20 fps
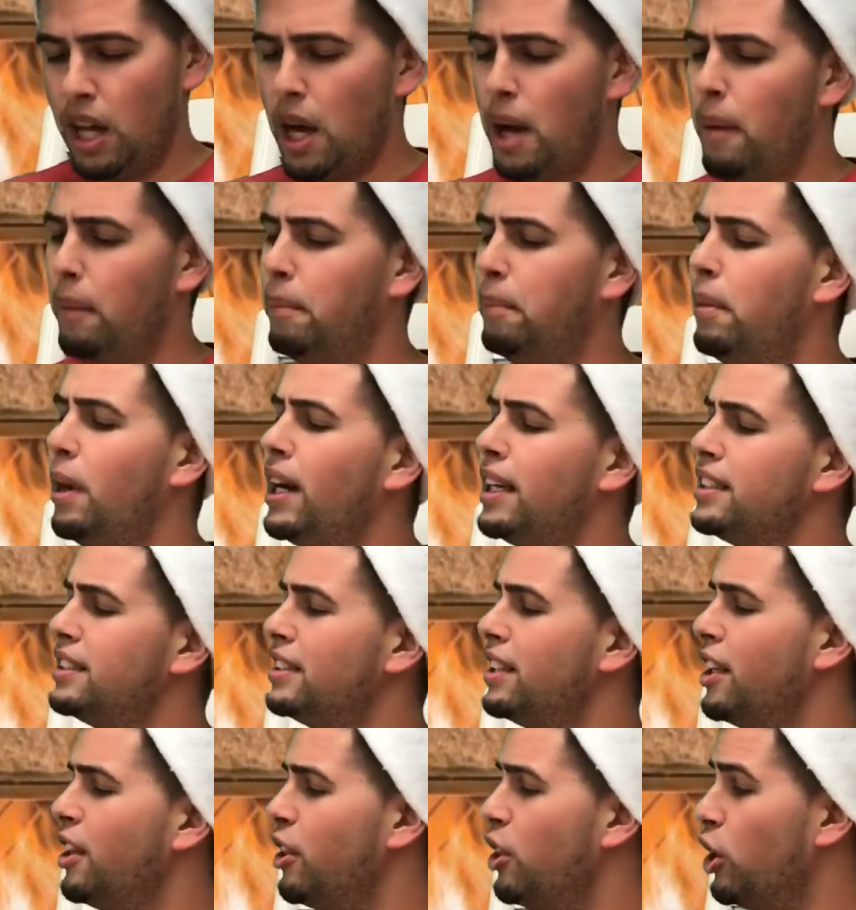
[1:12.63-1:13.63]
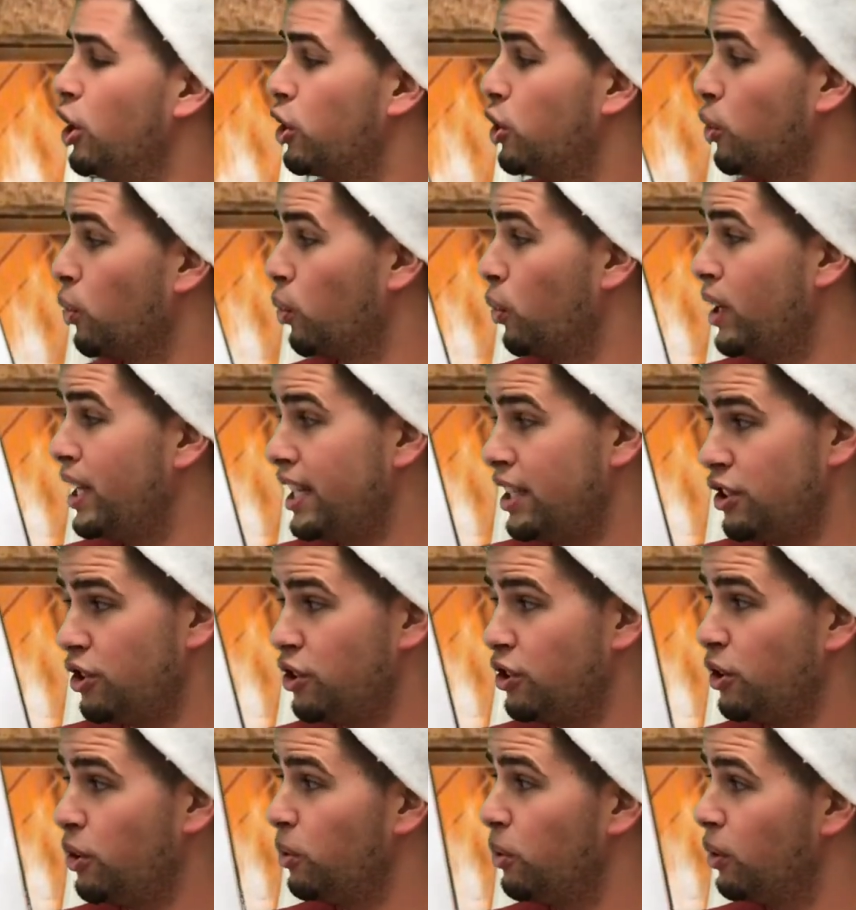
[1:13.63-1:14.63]
But the
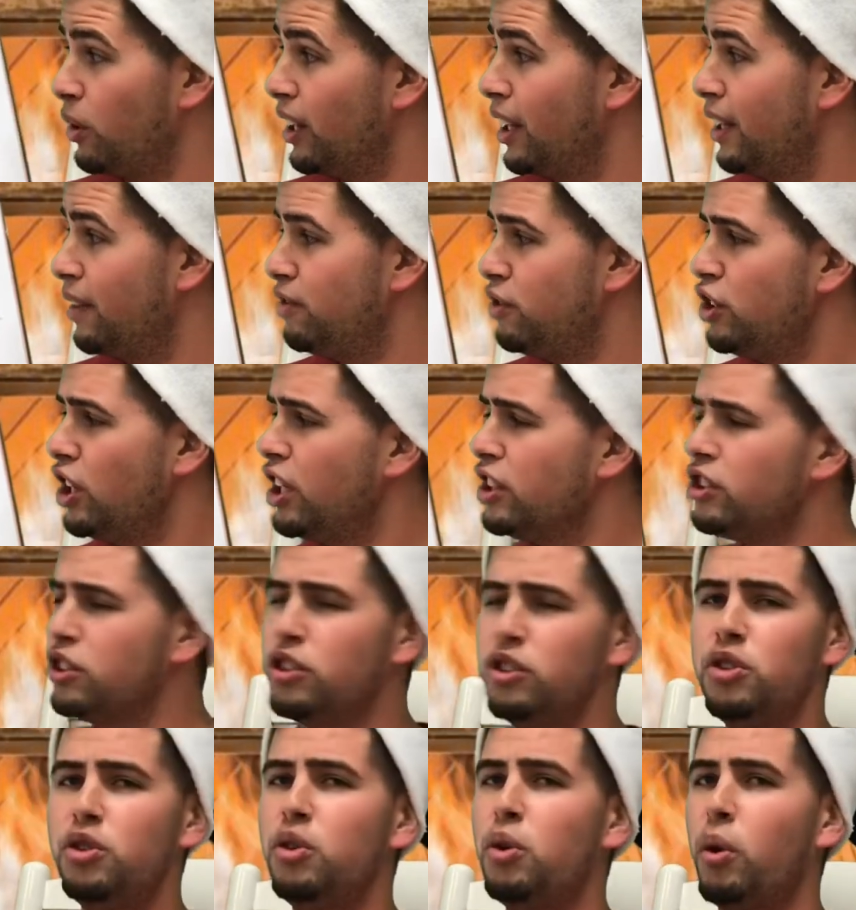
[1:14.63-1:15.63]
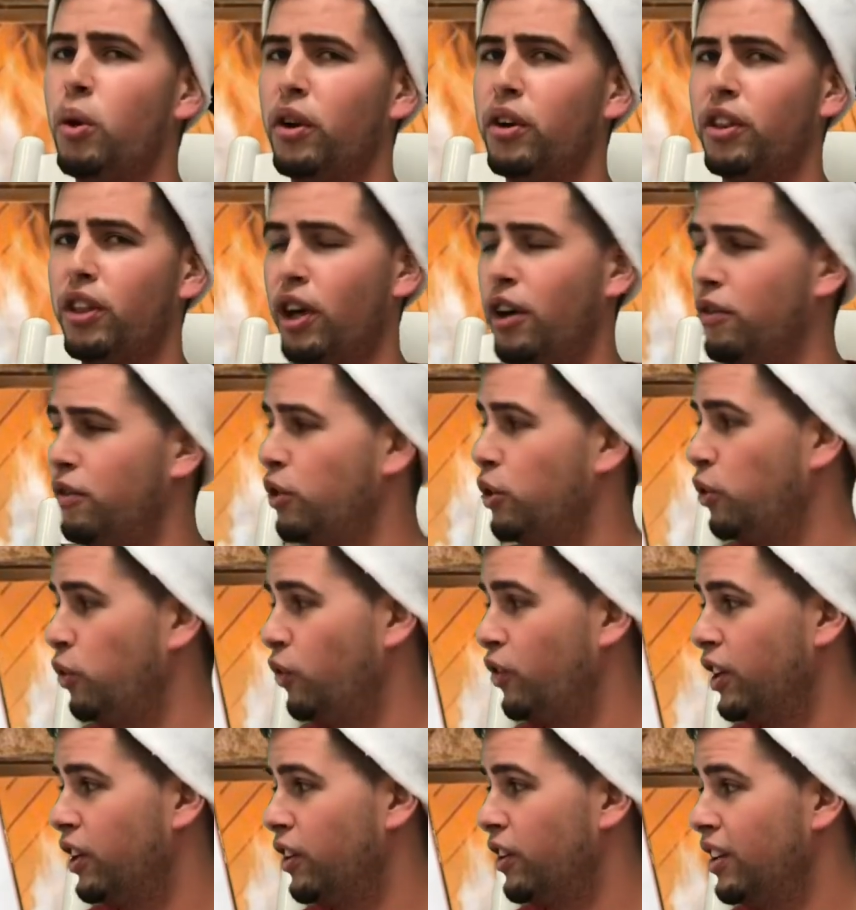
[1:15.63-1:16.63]
Grinch, who lived just north of
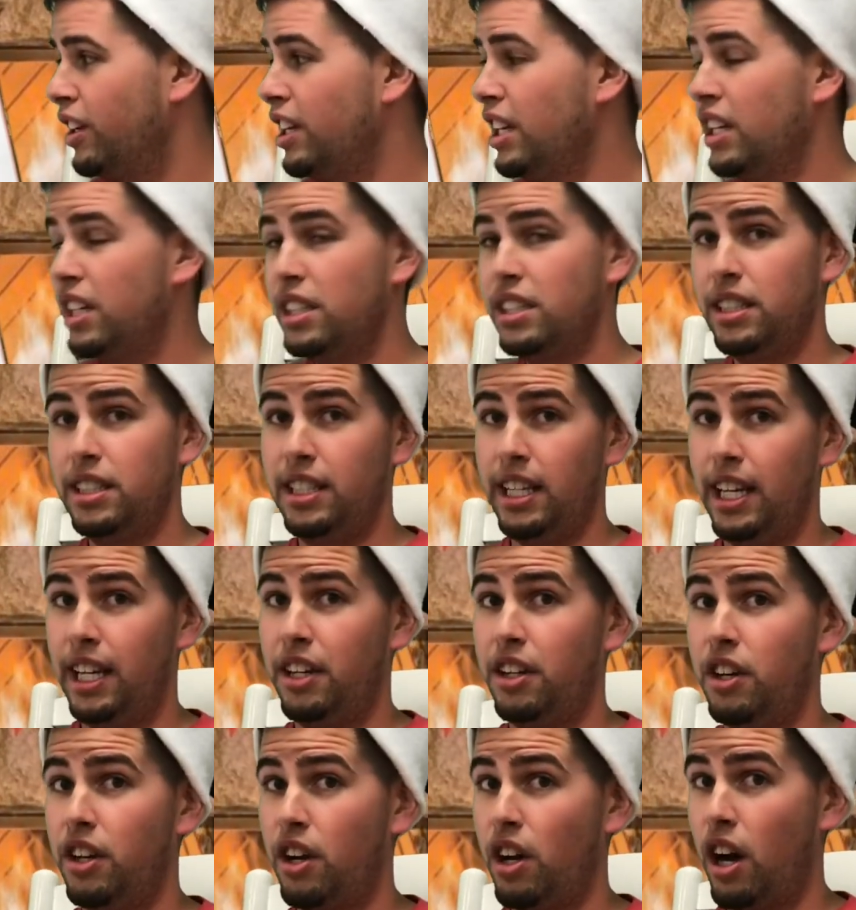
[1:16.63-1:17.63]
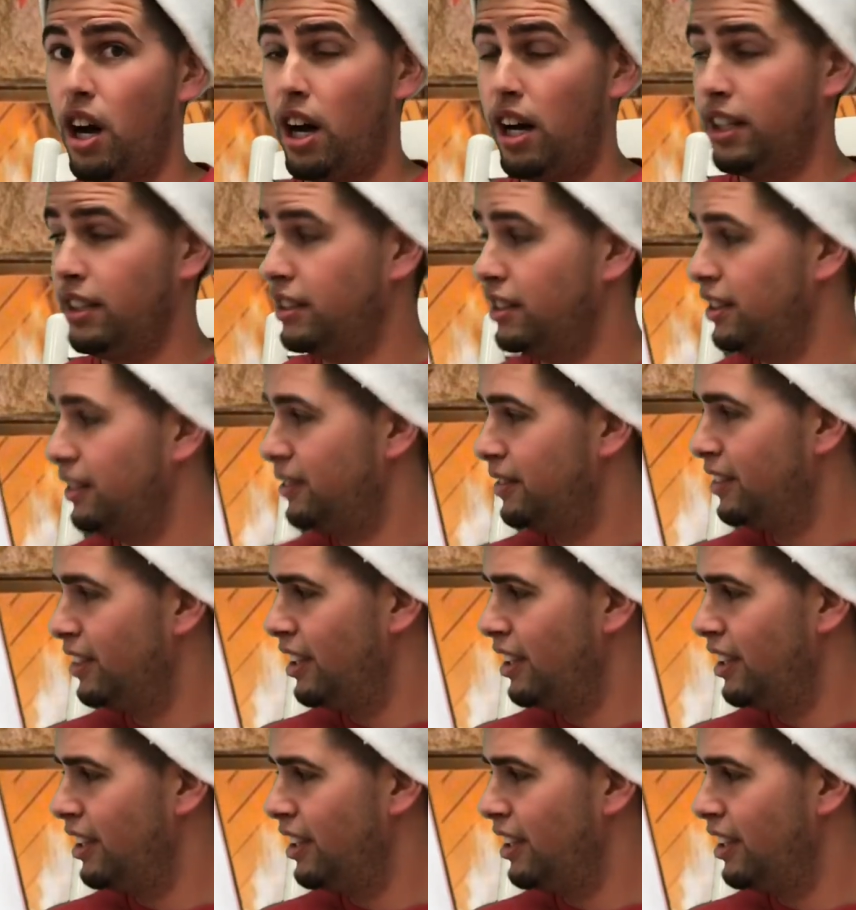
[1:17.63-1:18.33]
Whoville, did not.